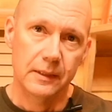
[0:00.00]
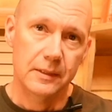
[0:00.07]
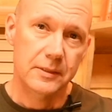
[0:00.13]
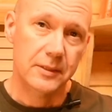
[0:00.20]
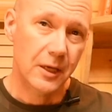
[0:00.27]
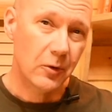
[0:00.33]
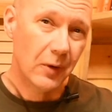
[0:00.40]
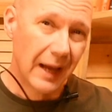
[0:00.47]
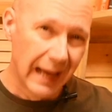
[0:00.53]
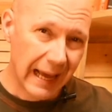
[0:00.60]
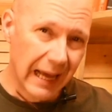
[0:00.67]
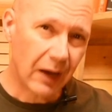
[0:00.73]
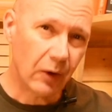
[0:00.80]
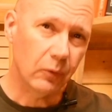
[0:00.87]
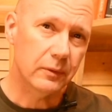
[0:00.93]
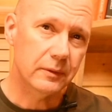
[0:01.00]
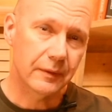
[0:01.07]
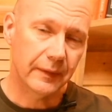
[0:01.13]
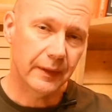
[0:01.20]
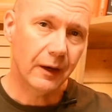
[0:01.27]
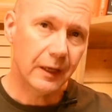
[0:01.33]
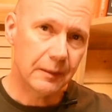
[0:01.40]
So how do
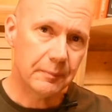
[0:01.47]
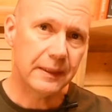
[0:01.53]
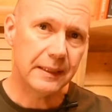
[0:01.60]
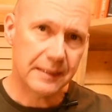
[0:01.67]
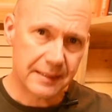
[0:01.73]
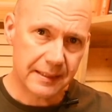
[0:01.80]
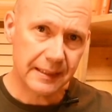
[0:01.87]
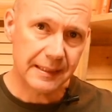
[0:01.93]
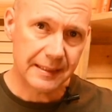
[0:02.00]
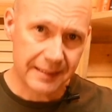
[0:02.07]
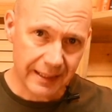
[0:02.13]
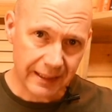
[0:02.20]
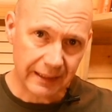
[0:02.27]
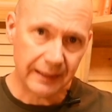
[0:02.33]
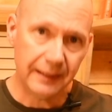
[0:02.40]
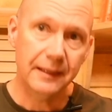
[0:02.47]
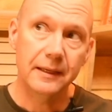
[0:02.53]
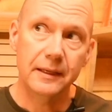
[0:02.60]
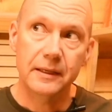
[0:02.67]
the IPCC